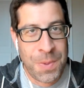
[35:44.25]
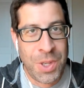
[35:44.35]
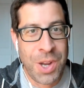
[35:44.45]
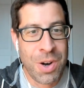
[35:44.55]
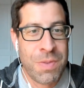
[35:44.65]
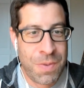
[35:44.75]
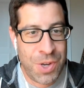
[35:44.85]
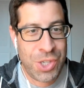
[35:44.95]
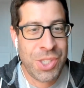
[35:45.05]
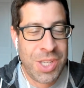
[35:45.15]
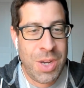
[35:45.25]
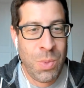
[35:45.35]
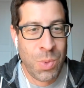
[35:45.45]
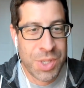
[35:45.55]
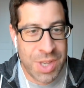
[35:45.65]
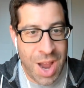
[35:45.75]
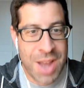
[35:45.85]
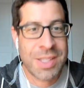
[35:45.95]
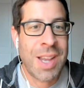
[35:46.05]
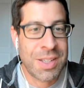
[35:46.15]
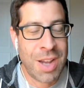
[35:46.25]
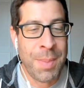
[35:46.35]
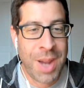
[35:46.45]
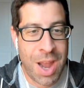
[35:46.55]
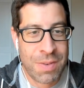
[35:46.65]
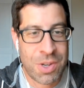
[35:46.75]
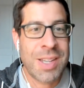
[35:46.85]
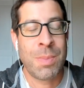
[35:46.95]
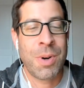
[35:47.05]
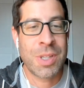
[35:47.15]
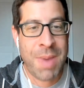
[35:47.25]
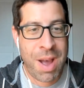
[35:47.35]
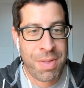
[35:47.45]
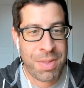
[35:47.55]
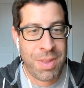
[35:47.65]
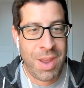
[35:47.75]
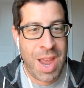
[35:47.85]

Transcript: year of efficiency was nonsense coming out of Zuckerberg's mouth.